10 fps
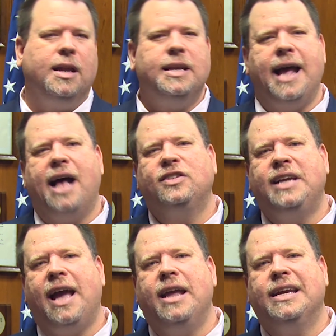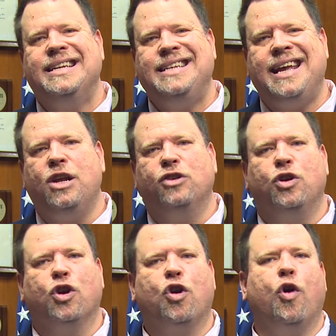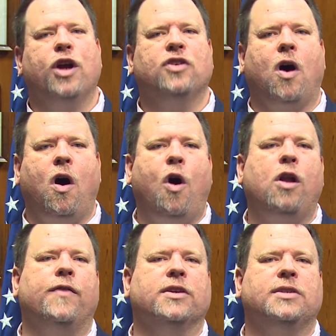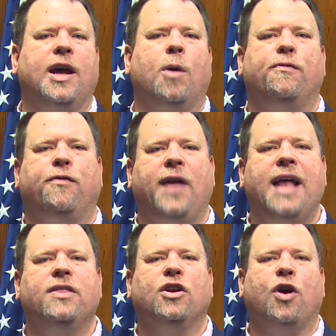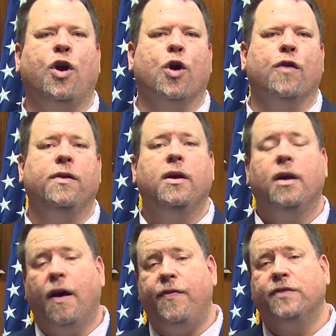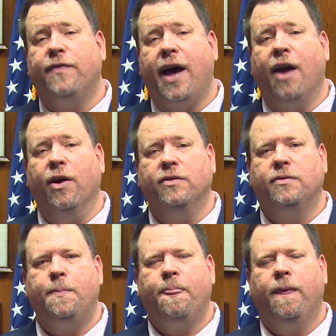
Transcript: Dallas County continues to encourage all of us to help flatten the curve of this virus.